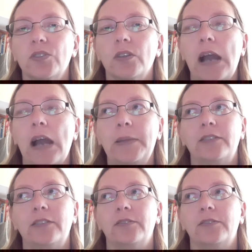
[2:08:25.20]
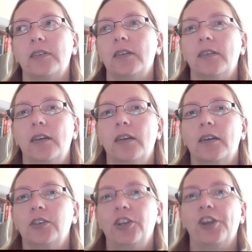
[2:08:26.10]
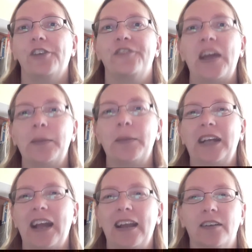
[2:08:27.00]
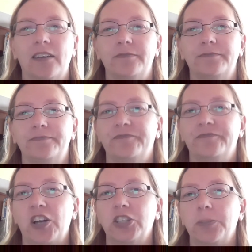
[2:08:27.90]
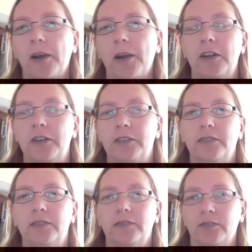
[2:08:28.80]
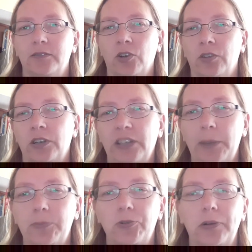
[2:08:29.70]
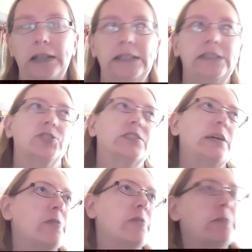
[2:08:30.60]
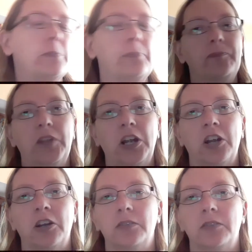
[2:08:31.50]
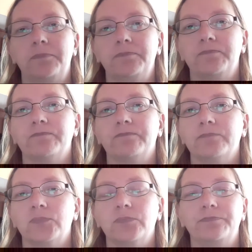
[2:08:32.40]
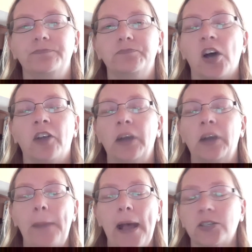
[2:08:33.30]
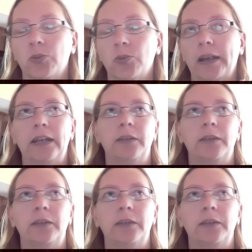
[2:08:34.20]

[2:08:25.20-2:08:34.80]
I mean, family kind of falls apart, goes their separate ways. Some of them are already passed away.